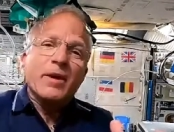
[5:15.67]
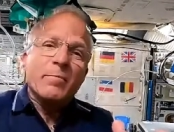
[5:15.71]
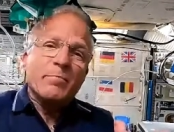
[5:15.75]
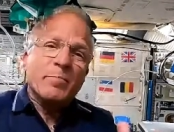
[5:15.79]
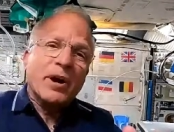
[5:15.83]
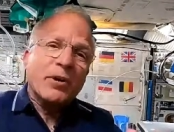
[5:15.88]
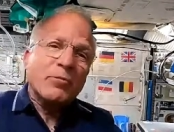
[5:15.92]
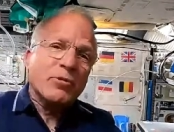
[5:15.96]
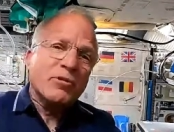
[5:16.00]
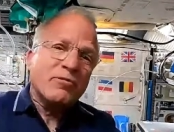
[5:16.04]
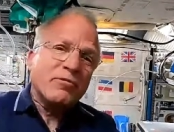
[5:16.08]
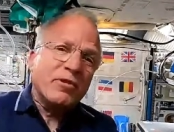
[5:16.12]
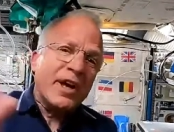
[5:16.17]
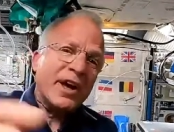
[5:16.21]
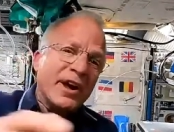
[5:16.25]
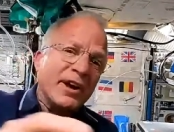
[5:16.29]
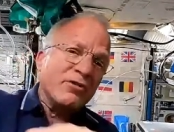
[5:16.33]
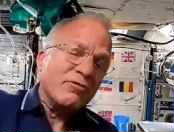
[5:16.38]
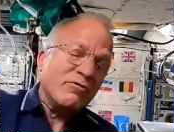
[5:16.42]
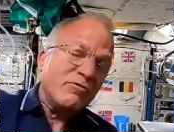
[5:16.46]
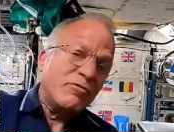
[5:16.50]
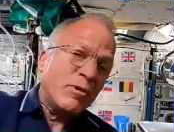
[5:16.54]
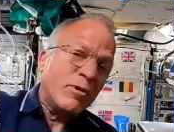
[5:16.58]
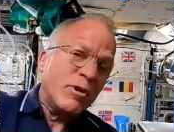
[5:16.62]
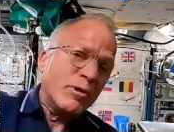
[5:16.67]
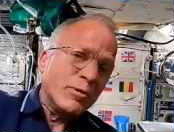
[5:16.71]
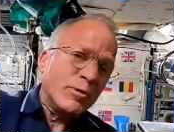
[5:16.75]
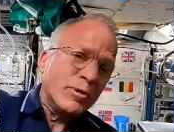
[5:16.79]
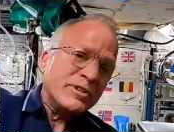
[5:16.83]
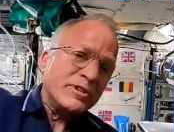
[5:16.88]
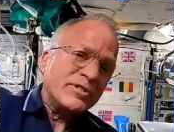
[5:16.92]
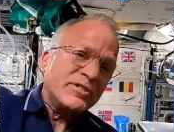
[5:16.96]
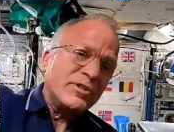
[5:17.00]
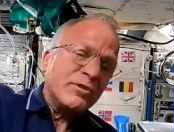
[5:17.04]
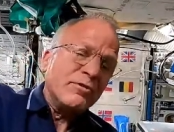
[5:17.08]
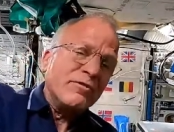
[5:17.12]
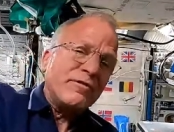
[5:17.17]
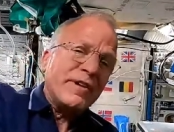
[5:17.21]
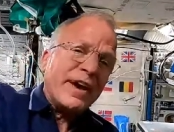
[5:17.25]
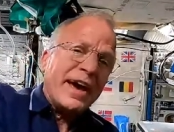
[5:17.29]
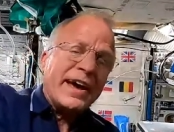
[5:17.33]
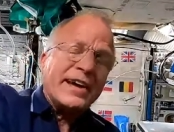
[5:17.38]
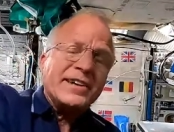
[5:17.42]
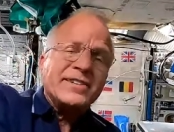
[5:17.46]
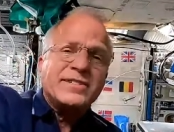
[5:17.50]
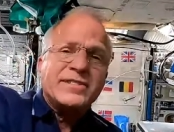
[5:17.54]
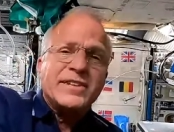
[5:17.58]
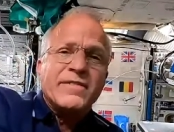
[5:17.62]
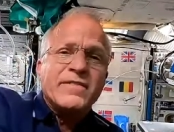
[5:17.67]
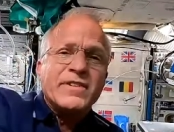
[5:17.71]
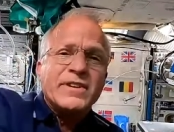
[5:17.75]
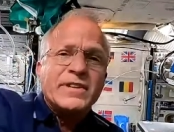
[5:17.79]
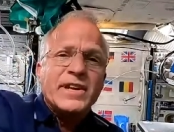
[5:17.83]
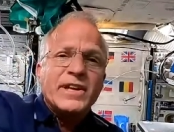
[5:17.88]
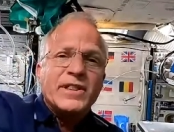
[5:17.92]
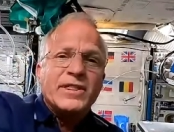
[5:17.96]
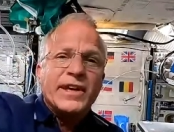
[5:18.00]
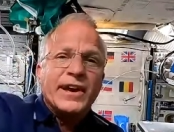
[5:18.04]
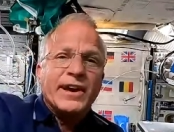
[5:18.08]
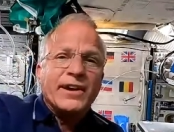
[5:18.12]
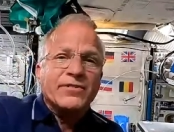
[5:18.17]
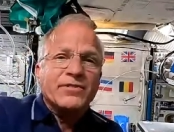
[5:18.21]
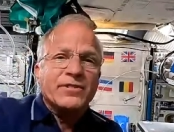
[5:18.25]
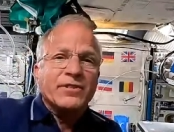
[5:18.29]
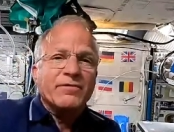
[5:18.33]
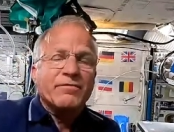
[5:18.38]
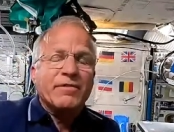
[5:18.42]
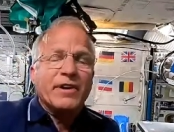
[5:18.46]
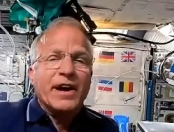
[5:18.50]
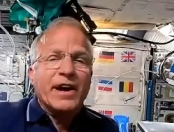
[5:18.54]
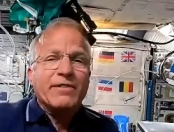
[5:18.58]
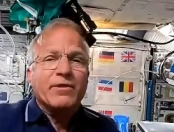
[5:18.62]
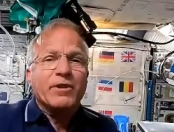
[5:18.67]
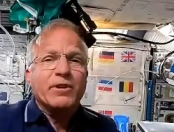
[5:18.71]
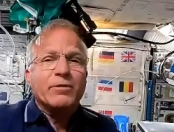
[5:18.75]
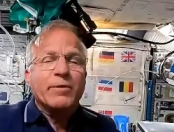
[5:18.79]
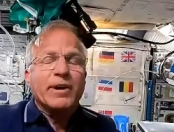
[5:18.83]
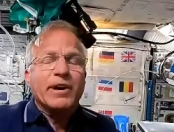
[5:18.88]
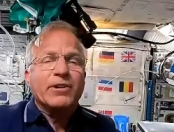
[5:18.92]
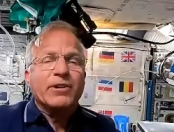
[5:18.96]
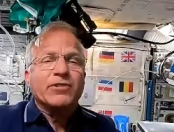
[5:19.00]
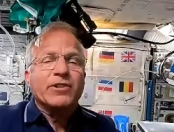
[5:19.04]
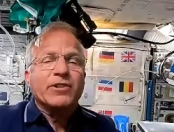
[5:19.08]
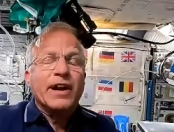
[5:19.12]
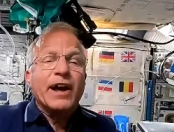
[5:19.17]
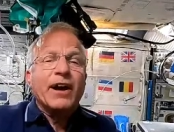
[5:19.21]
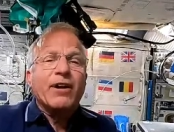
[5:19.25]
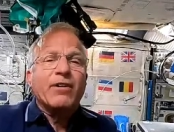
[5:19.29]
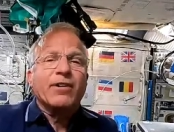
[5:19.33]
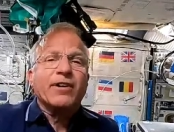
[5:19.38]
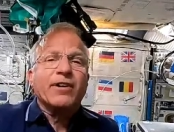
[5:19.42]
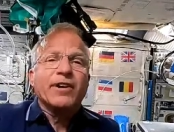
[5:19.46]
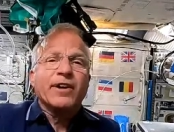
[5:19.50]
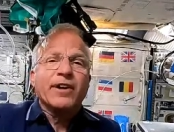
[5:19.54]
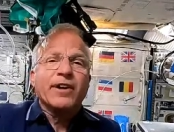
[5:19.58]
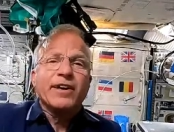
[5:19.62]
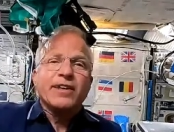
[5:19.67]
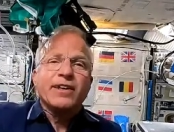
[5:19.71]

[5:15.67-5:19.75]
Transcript: but we're flying forward so fast, 17,500 miles an hour